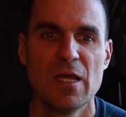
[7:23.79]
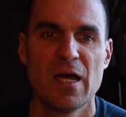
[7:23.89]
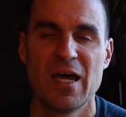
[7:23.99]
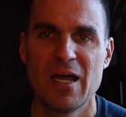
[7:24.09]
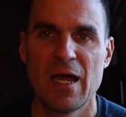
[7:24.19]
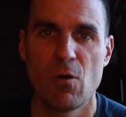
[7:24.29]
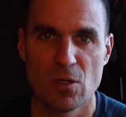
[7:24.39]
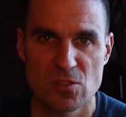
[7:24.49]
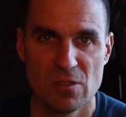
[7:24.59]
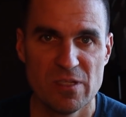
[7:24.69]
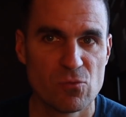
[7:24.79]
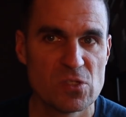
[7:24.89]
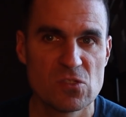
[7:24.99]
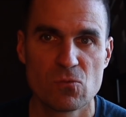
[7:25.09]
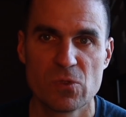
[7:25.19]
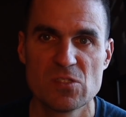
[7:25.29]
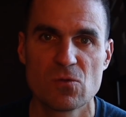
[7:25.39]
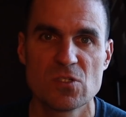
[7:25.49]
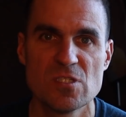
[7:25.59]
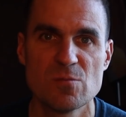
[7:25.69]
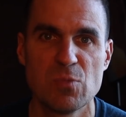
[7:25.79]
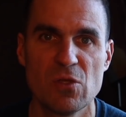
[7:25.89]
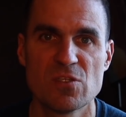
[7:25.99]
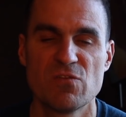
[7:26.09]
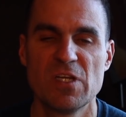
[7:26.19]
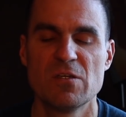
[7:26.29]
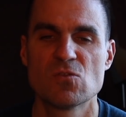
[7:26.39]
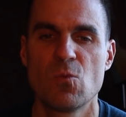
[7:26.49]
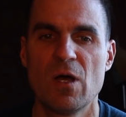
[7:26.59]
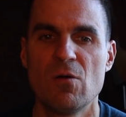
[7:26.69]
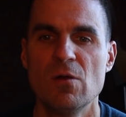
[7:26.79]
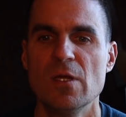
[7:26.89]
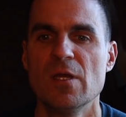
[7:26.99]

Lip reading: I'll also leave resources below this video as well,